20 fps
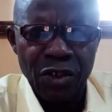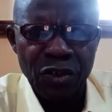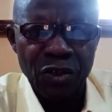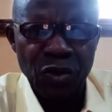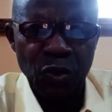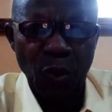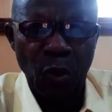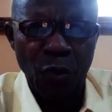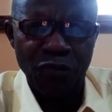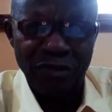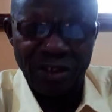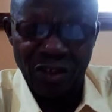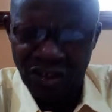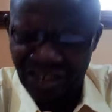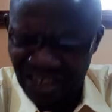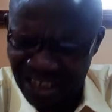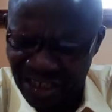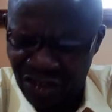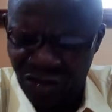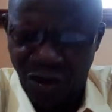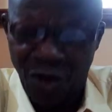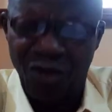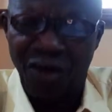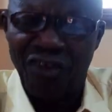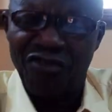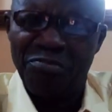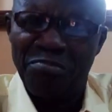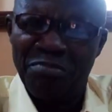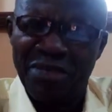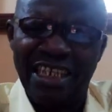So we still talk
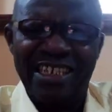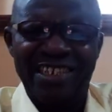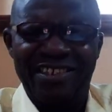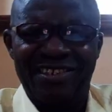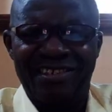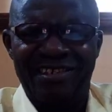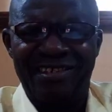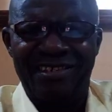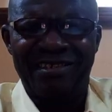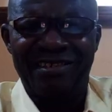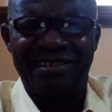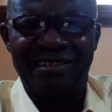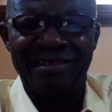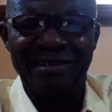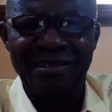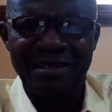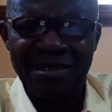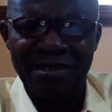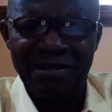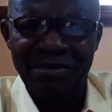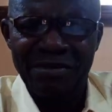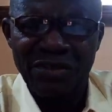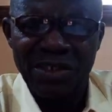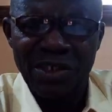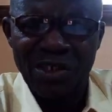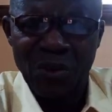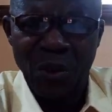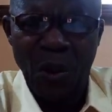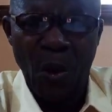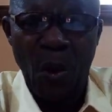of meanings.
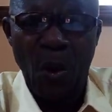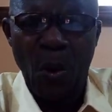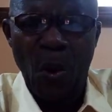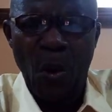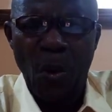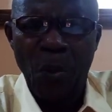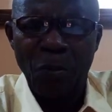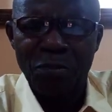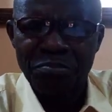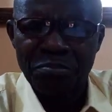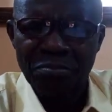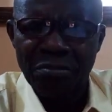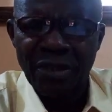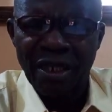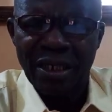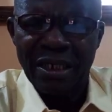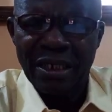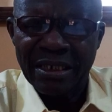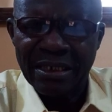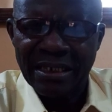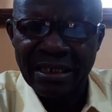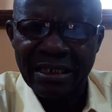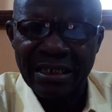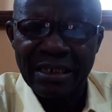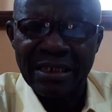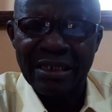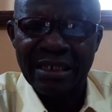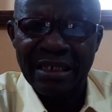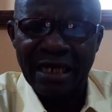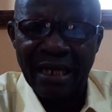So
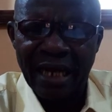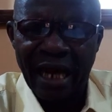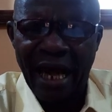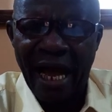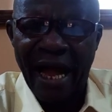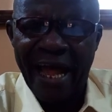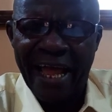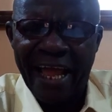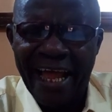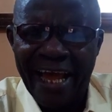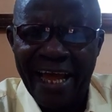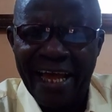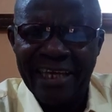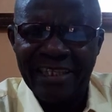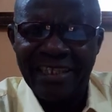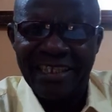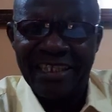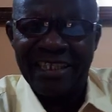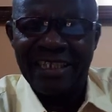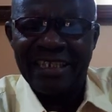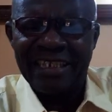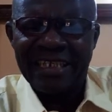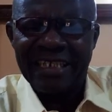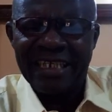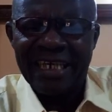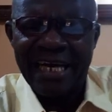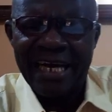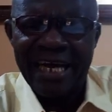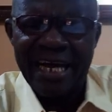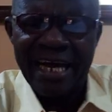I ate
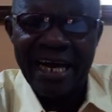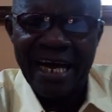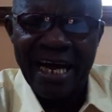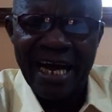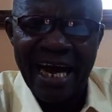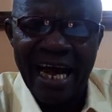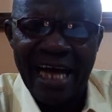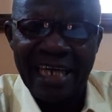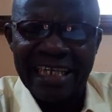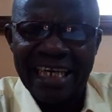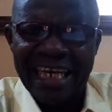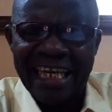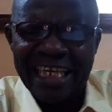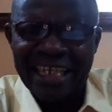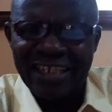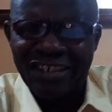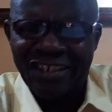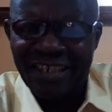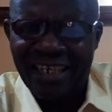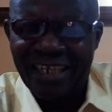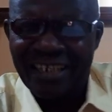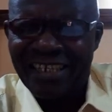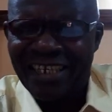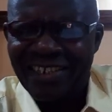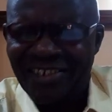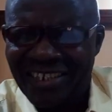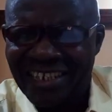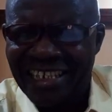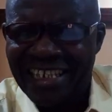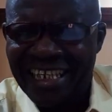an angel
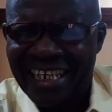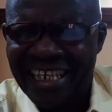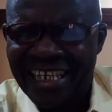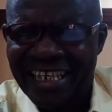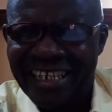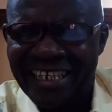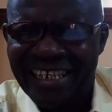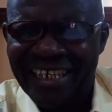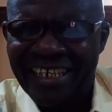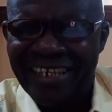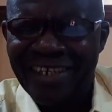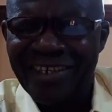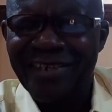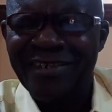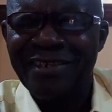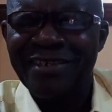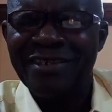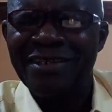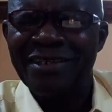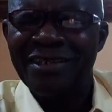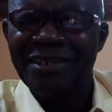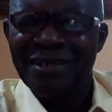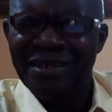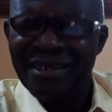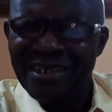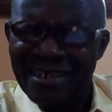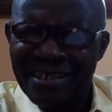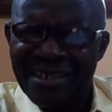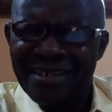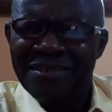yesterday.
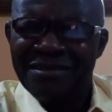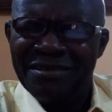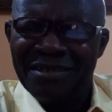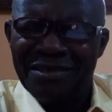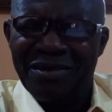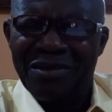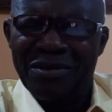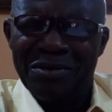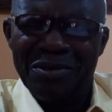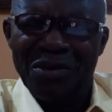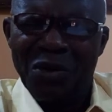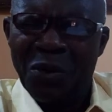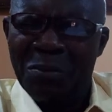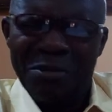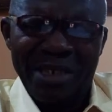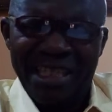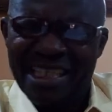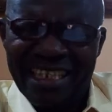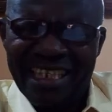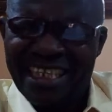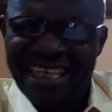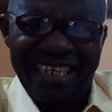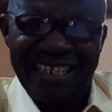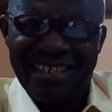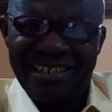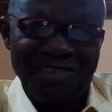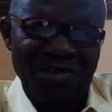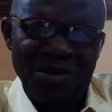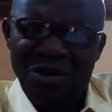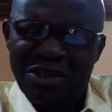No, no meaning
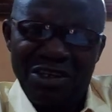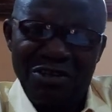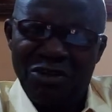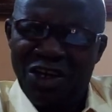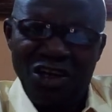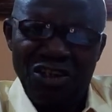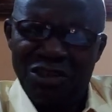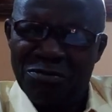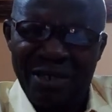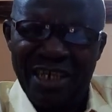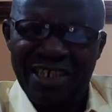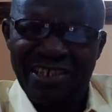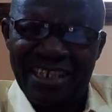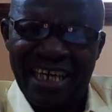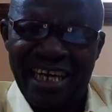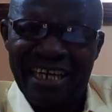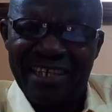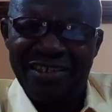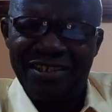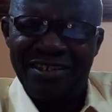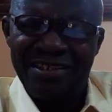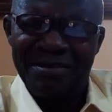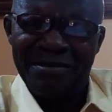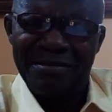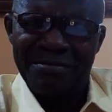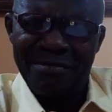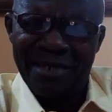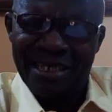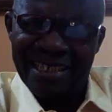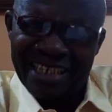there. No, it doesn't make sense
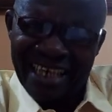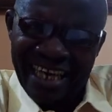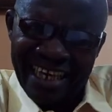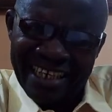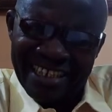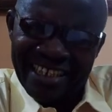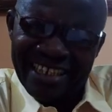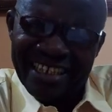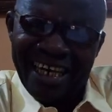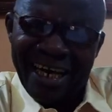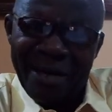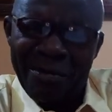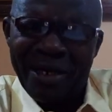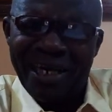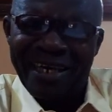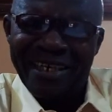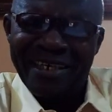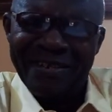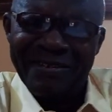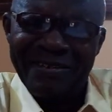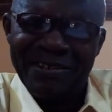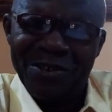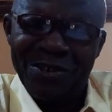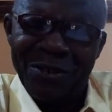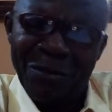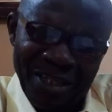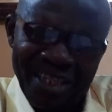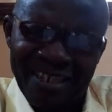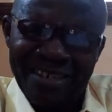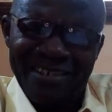but there is grammar,
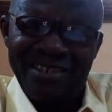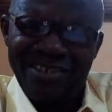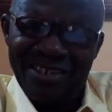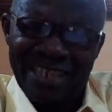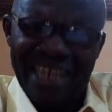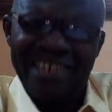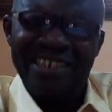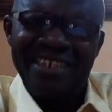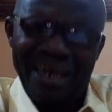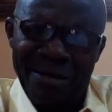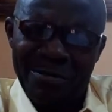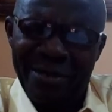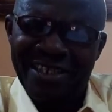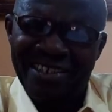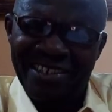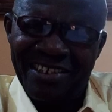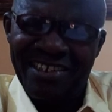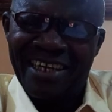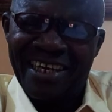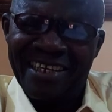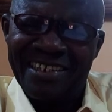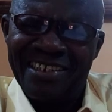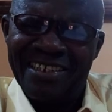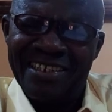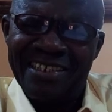something, there's grammar inside.